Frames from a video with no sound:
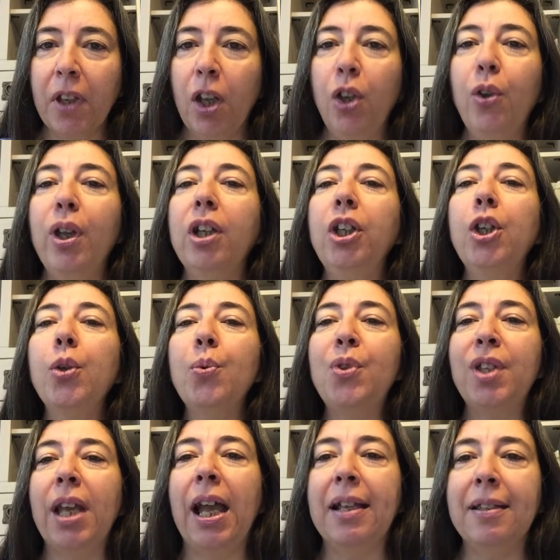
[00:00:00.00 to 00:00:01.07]
You can use
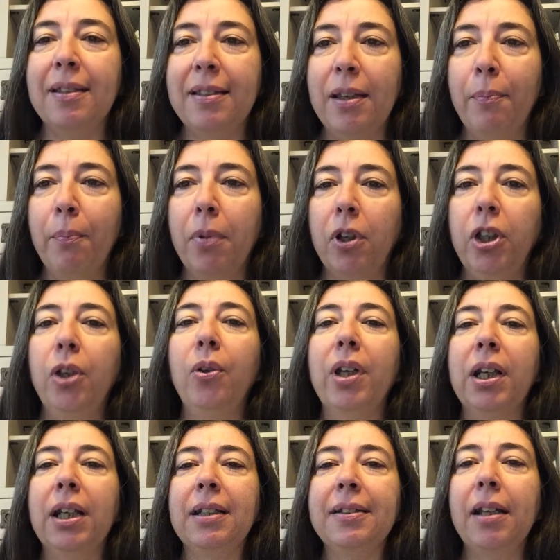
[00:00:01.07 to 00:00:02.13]
it as a symbol. You
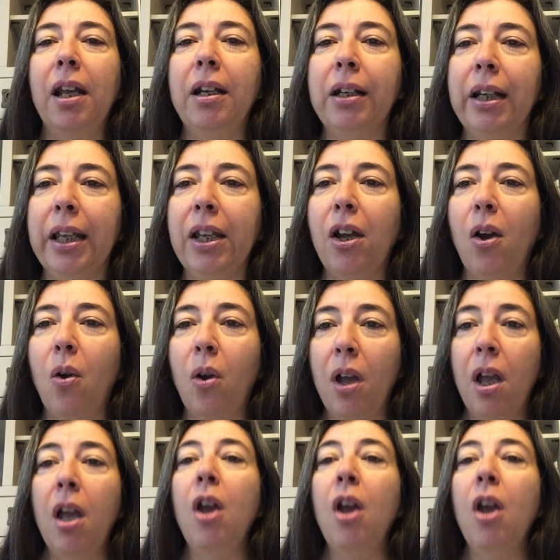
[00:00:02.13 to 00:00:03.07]
can internally go,